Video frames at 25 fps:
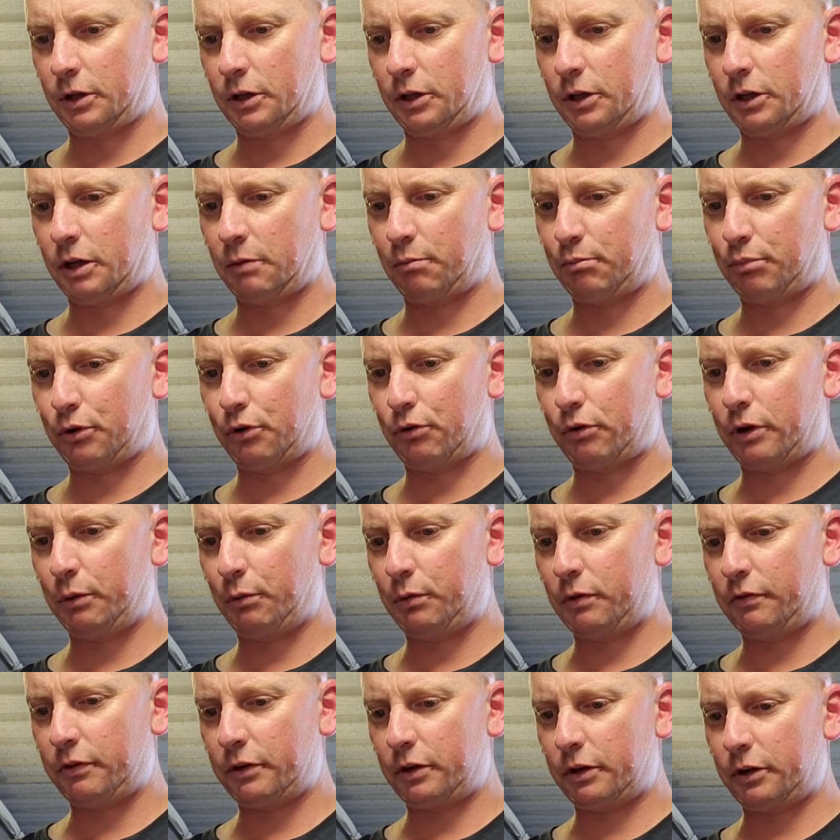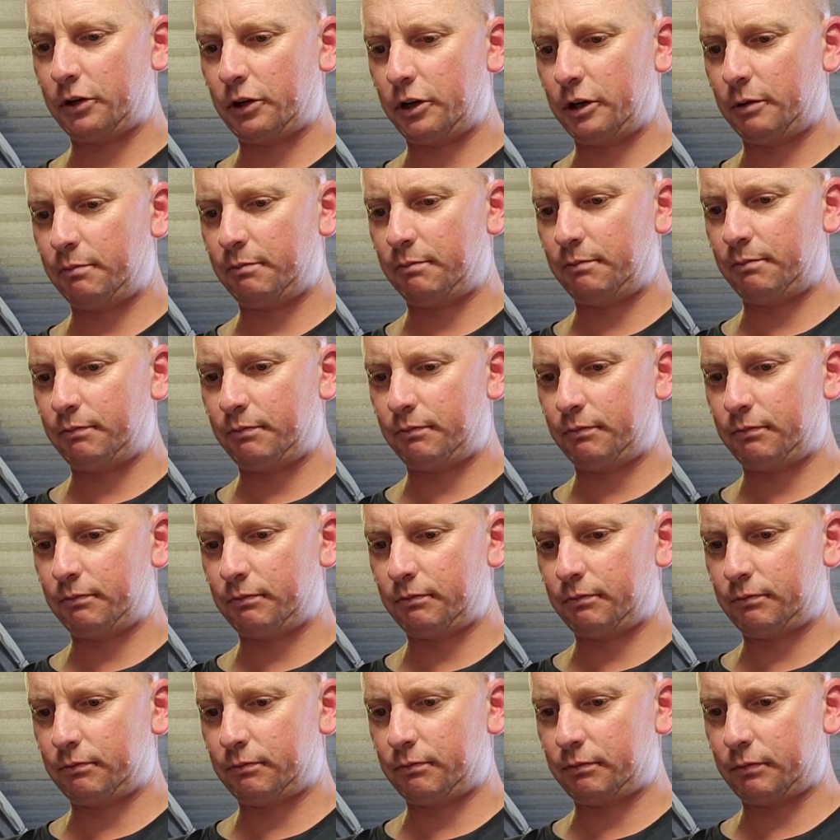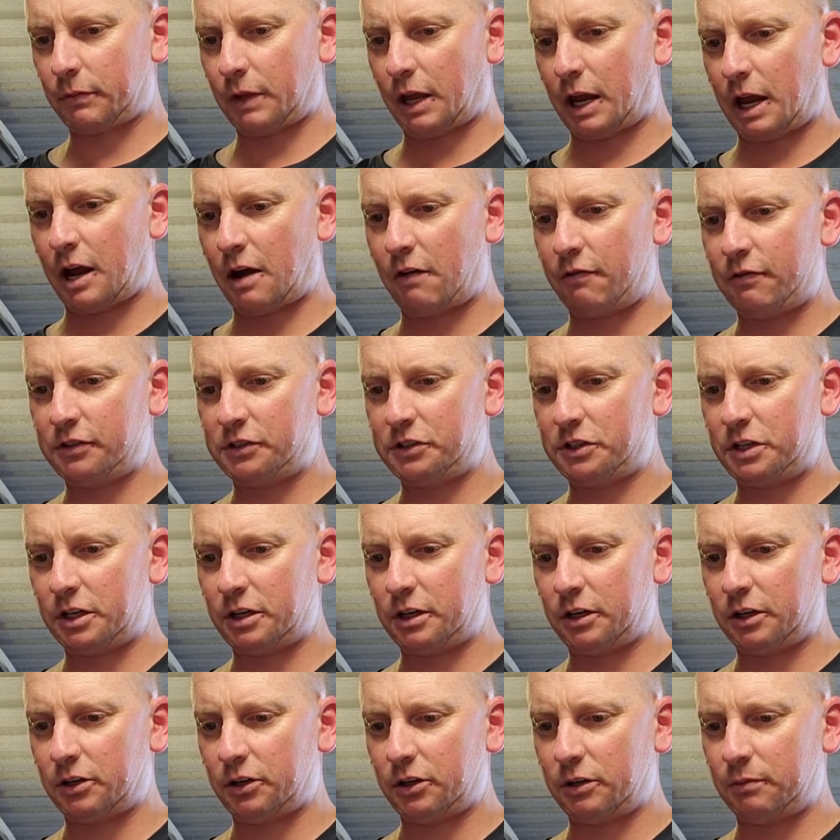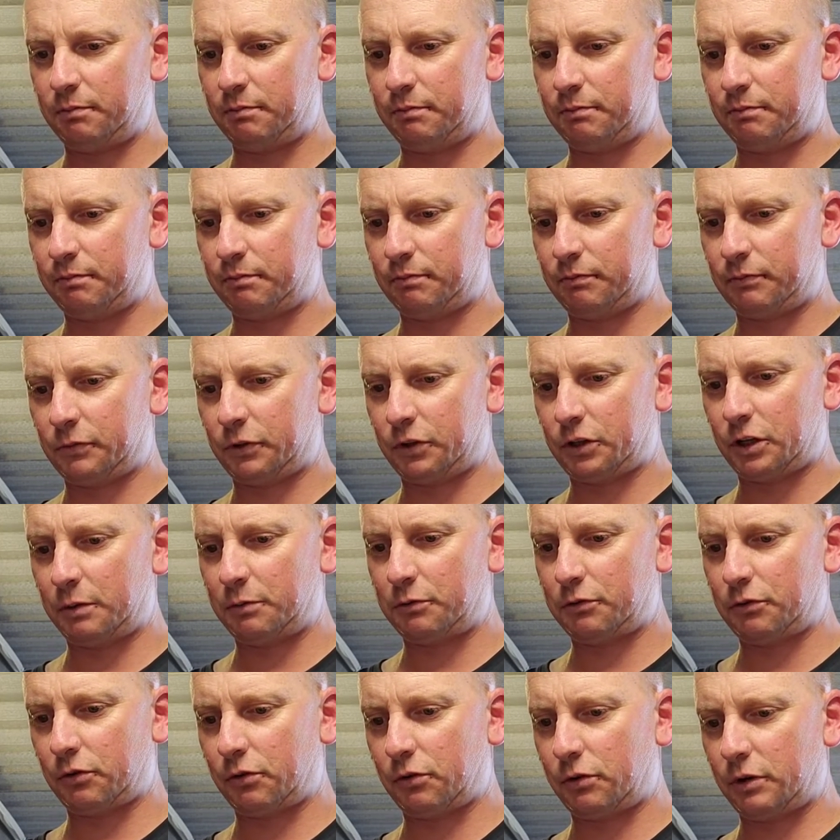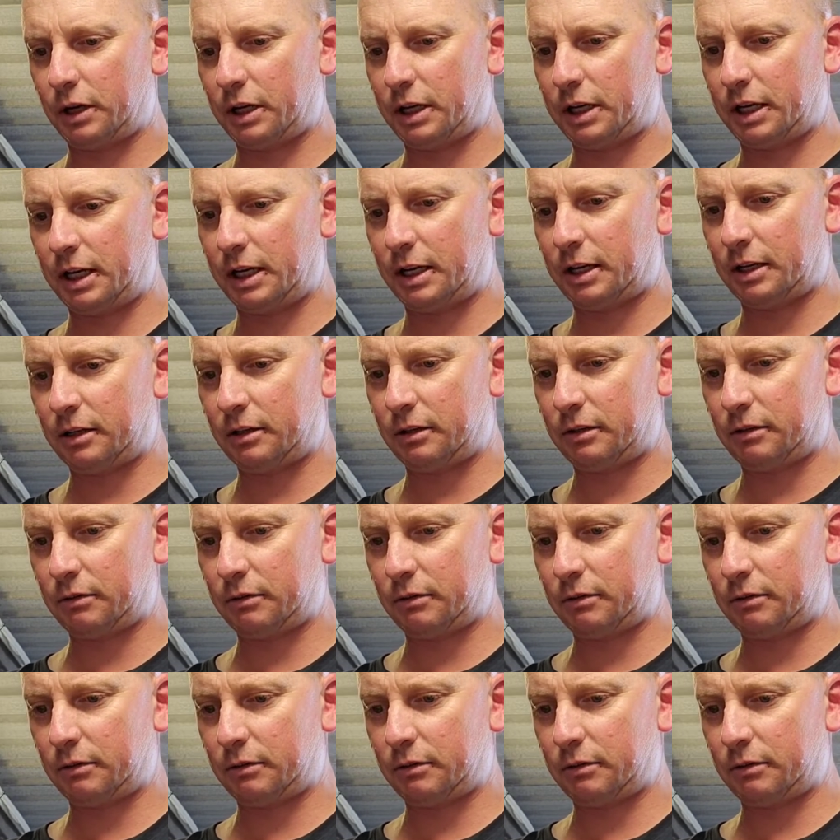Keep brewing with it. Keep harvesting. Keep drying it out.